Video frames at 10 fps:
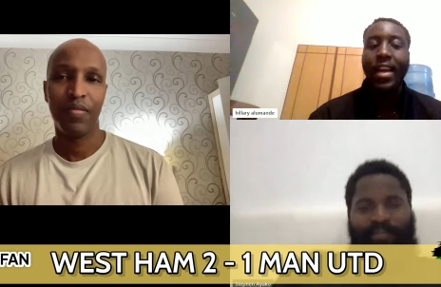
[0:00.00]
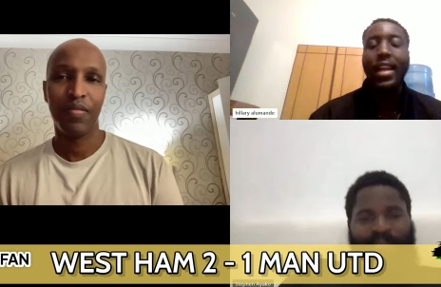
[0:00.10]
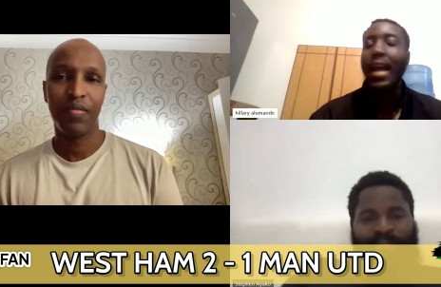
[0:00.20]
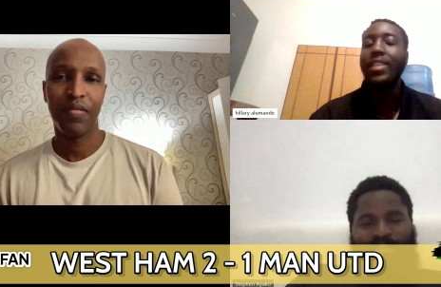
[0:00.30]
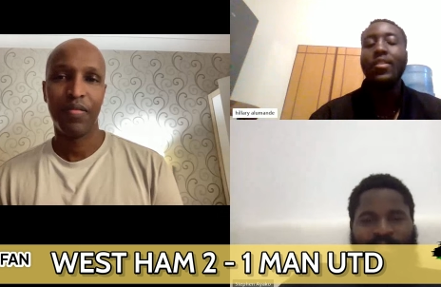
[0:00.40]
Speaker 1: I,
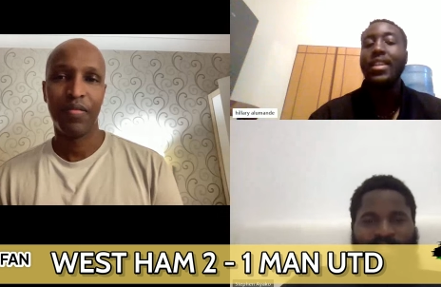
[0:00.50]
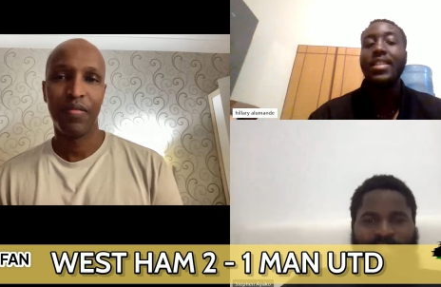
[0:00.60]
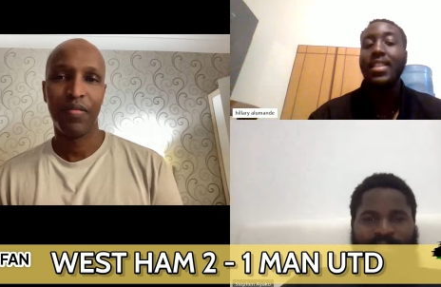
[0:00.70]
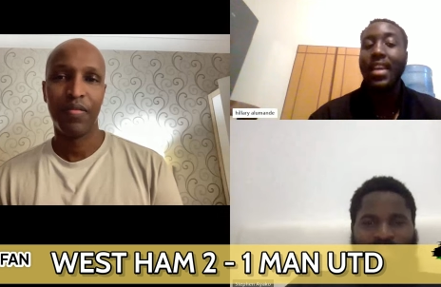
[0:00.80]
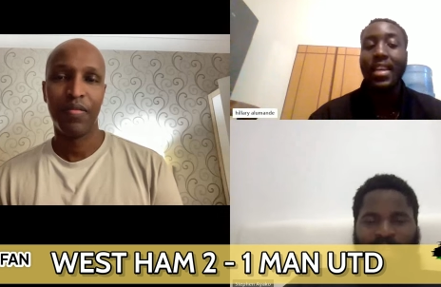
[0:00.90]
I don't
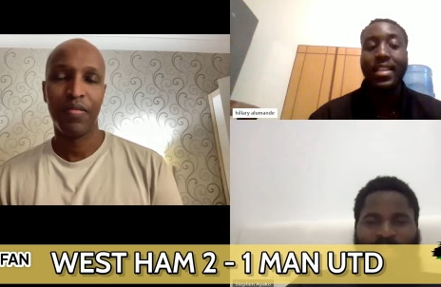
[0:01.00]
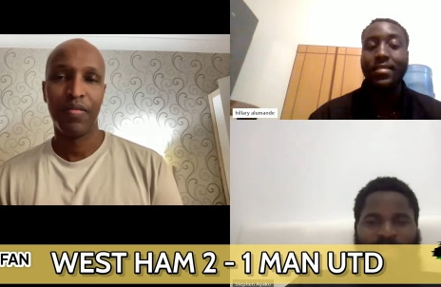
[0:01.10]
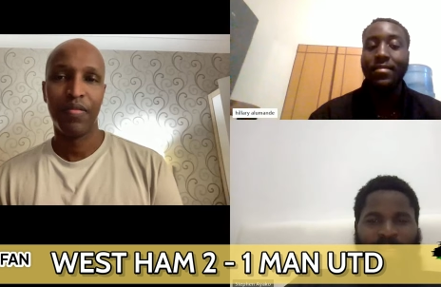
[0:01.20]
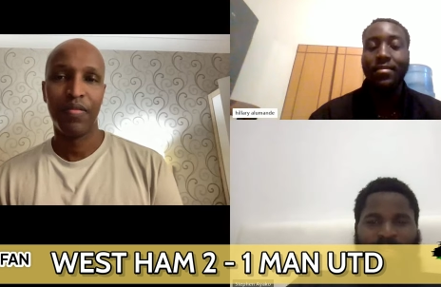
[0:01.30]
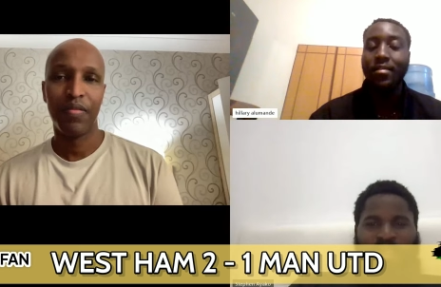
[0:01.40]
understand.
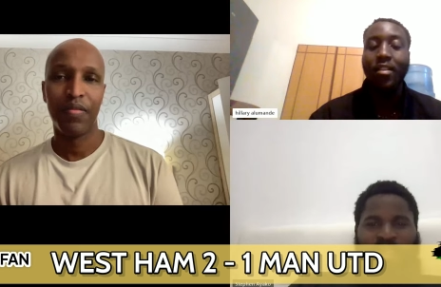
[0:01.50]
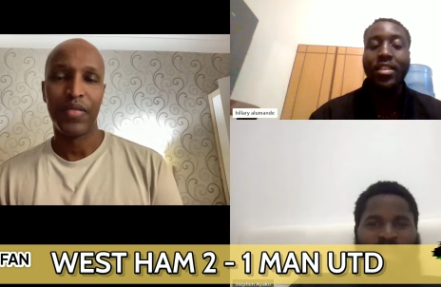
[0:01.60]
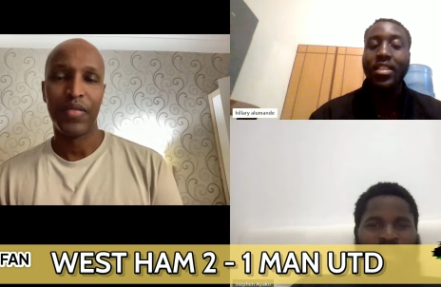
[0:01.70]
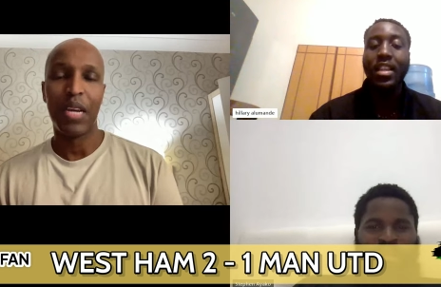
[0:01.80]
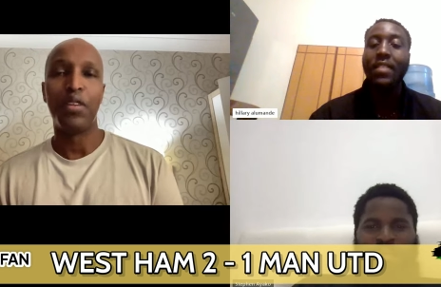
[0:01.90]

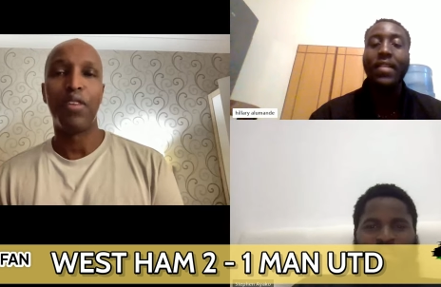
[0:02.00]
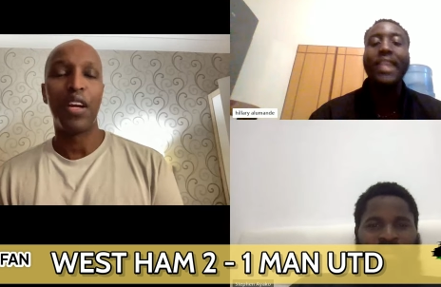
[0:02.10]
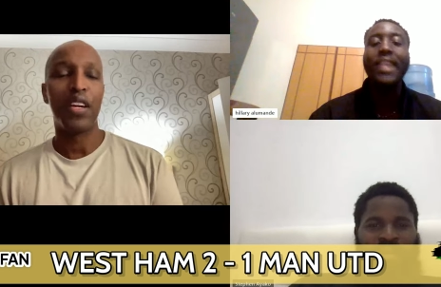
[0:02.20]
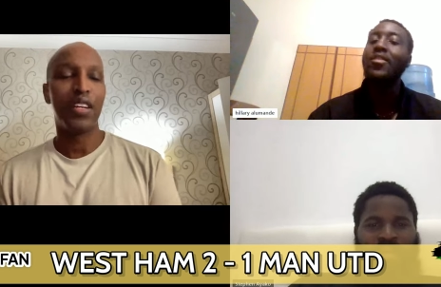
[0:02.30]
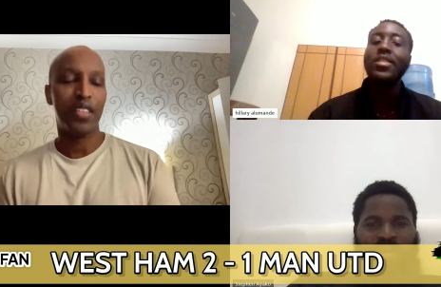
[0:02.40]
Honestly,
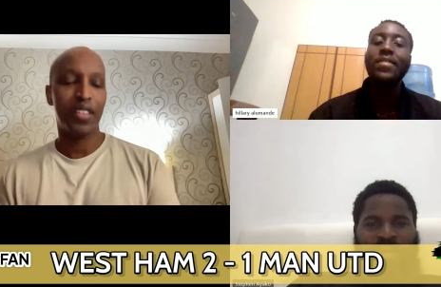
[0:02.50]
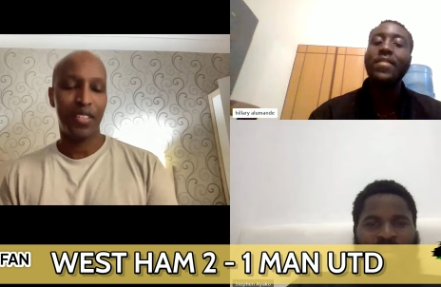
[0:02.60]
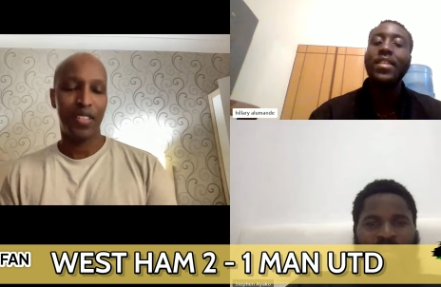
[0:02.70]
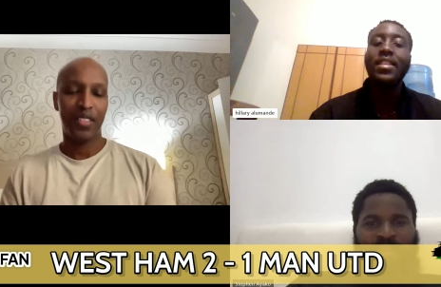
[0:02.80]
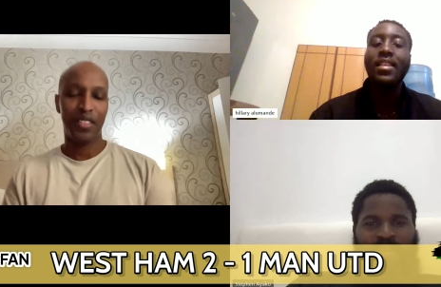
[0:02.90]
I don't
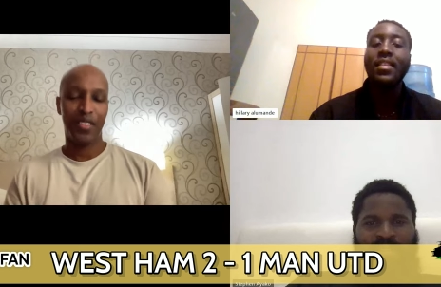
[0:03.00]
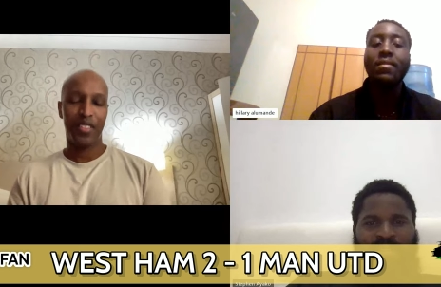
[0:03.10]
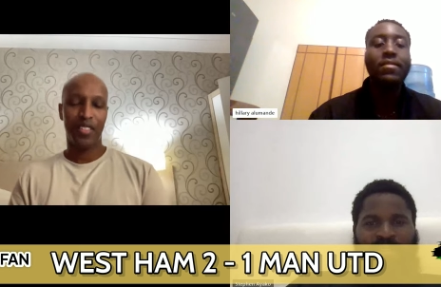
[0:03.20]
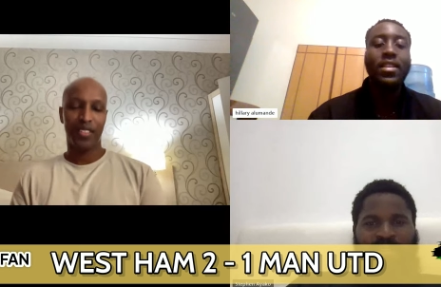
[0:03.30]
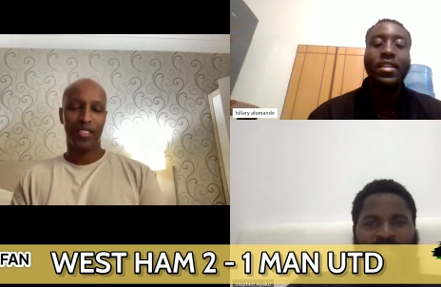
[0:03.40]
even think
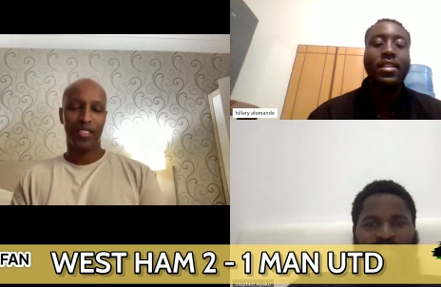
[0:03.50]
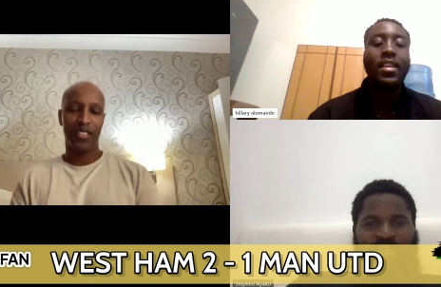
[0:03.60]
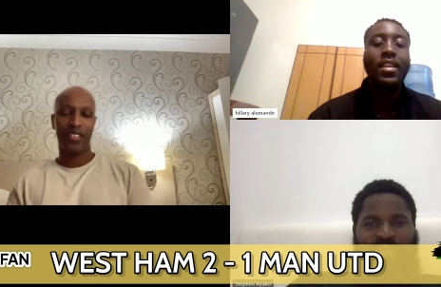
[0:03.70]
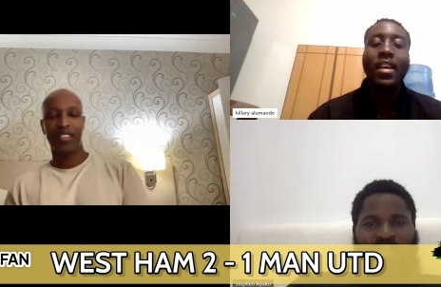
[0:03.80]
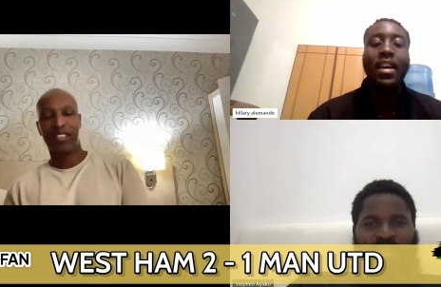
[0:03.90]
the the
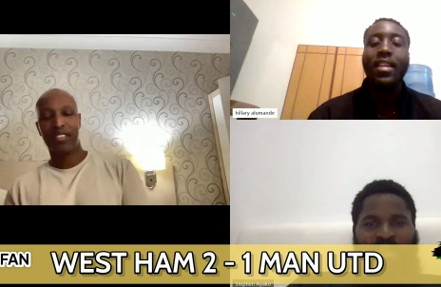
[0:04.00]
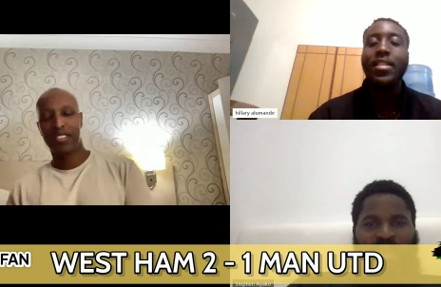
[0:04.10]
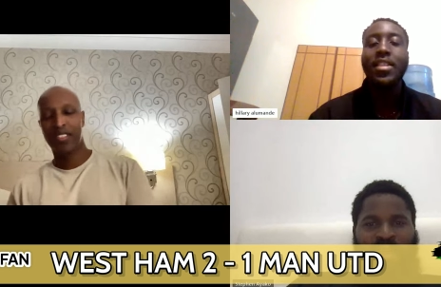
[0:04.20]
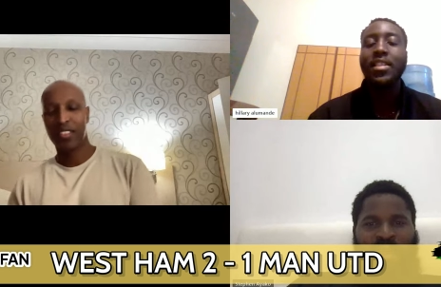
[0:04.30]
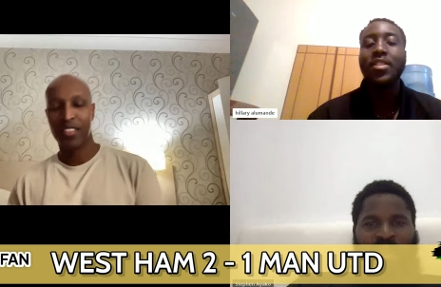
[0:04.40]

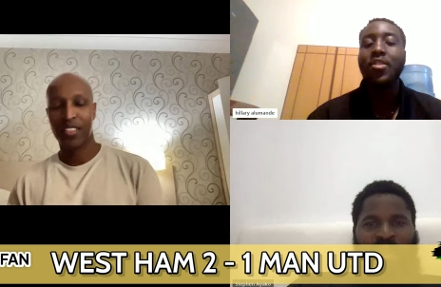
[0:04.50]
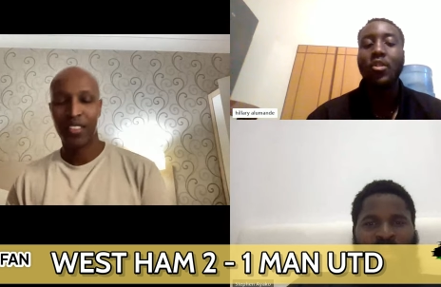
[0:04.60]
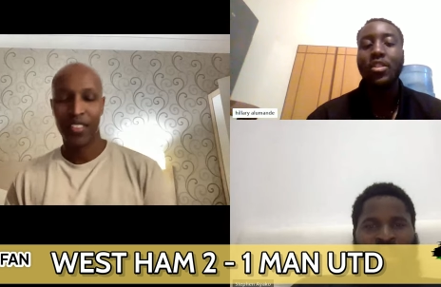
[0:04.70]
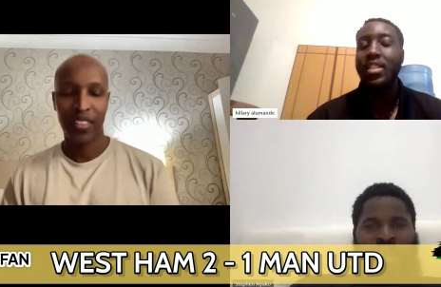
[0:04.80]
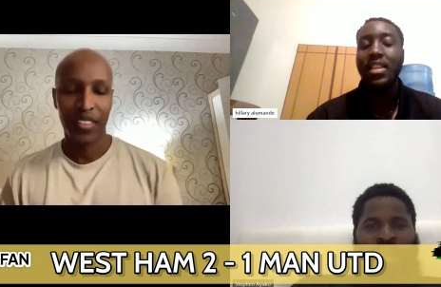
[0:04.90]
assistant
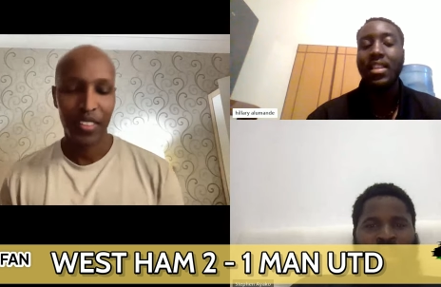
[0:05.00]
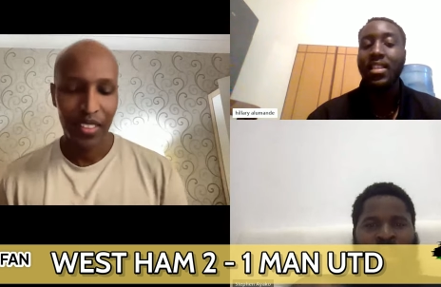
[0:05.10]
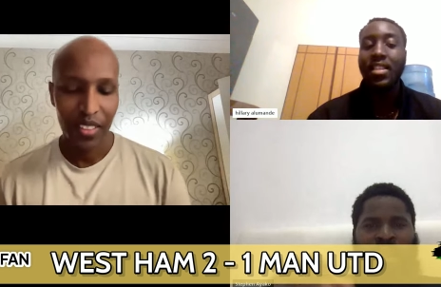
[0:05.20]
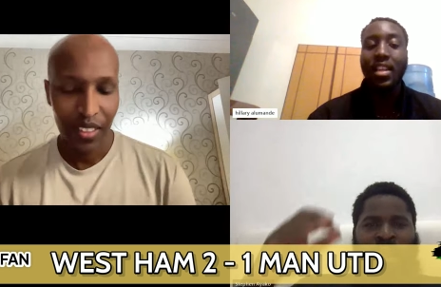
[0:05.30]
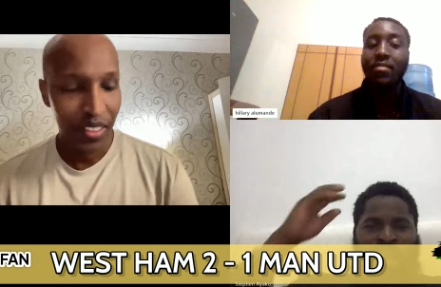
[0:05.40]
coaches
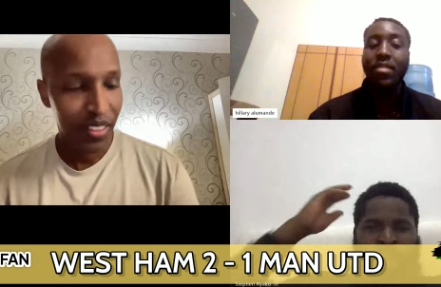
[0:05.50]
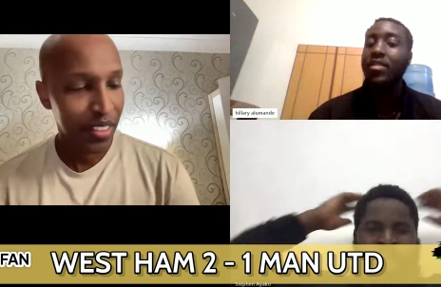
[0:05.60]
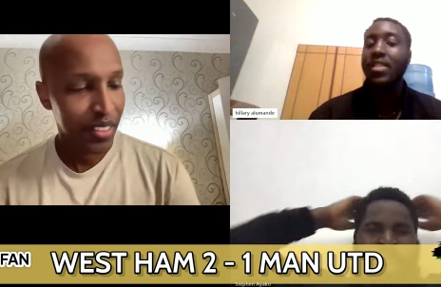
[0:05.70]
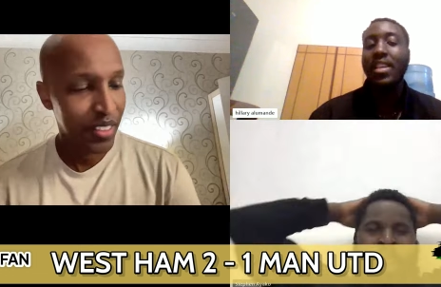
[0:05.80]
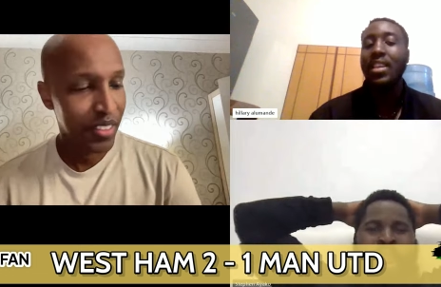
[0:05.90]
understand
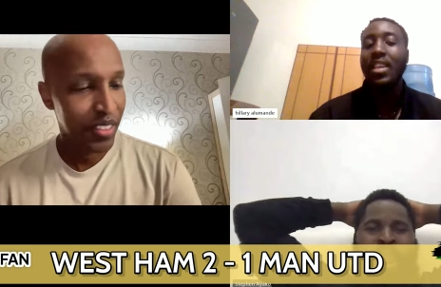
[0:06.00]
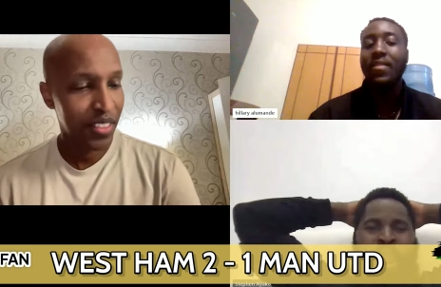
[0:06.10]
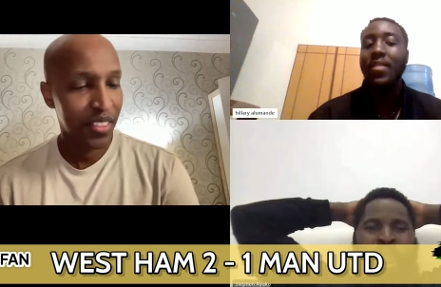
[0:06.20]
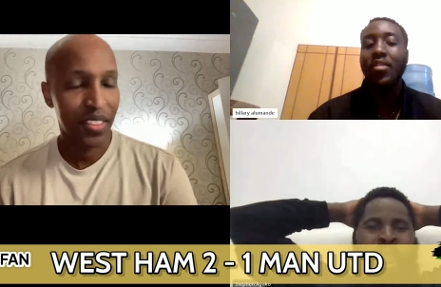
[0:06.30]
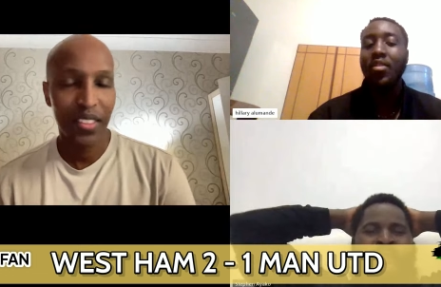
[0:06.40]
because I think
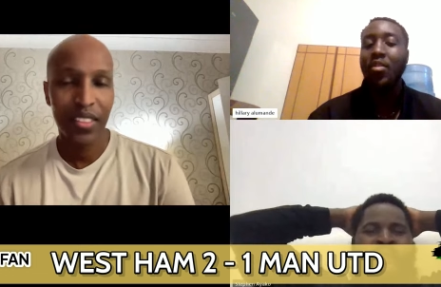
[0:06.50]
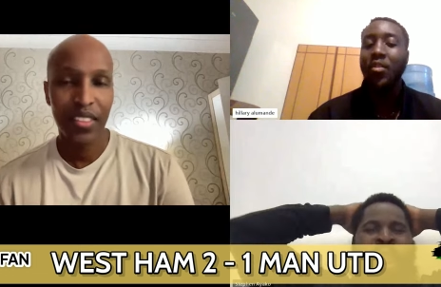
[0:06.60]
even